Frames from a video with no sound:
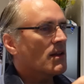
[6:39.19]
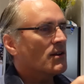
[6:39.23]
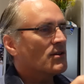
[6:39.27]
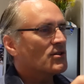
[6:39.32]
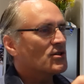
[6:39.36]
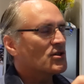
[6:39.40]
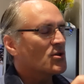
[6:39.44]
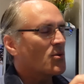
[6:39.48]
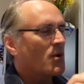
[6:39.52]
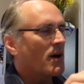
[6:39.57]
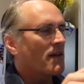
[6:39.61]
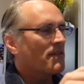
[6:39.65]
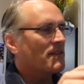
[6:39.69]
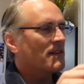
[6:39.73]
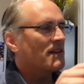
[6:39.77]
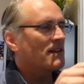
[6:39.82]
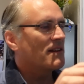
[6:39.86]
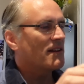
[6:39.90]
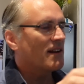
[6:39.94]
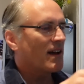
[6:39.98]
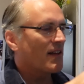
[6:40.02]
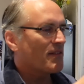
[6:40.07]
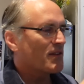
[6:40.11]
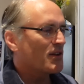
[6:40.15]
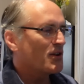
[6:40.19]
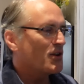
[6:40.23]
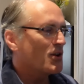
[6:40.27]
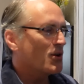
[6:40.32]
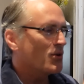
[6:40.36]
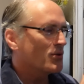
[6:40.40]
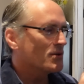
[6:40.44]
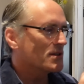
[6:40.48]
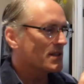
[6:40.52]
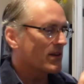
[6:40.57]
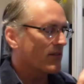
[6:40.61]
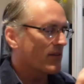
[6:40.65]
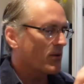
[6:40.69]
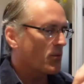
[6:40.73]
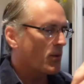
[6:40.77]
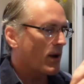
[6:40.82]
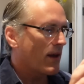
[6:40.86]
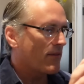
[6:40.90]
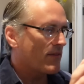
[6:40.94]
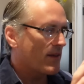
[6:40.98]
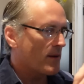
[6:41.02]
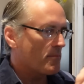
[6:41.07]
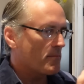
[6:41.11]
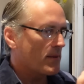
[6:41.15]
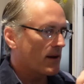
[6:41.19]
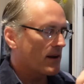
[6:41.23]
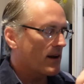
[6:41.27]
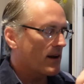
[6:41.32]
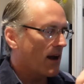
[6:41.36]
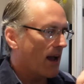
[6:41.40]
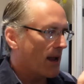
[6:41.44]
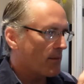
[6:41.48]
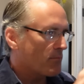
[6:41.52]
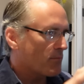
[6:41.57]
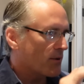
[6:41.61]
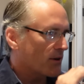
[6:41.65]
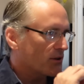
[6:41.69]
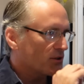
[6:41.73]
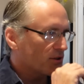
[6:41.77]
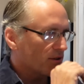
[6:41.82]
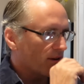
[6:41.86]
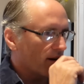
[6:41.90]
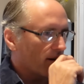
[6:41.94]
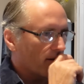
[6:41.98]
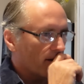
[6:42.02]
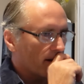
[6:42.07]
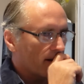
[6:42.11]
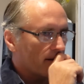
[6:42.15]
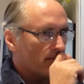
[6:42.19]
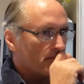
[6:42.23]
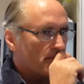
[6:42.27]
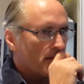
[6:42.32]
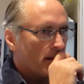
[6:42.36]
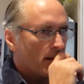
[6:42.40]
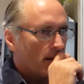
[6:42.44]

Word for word: So on the on the nose of it, we have that big high pressure area,